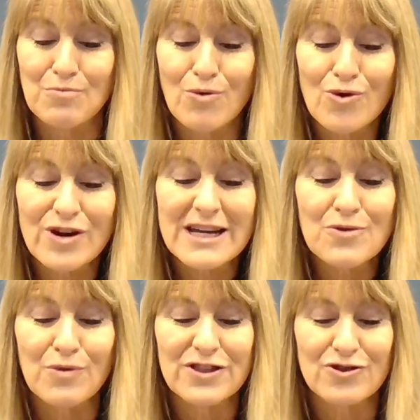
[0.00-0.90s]

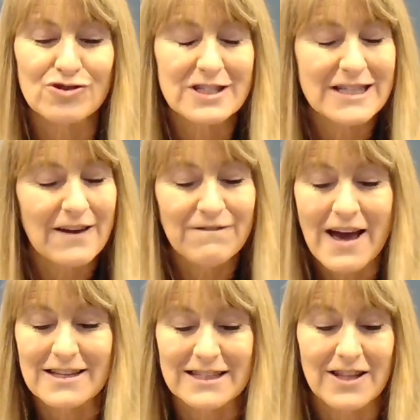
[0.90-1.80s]
morning with your
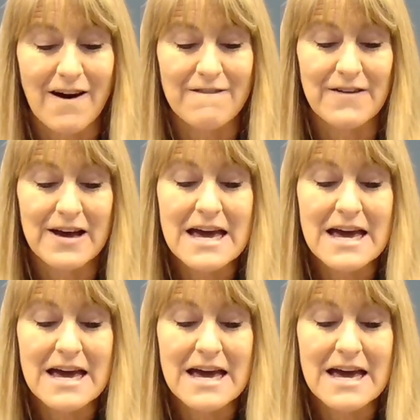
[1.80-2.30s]
steadfast love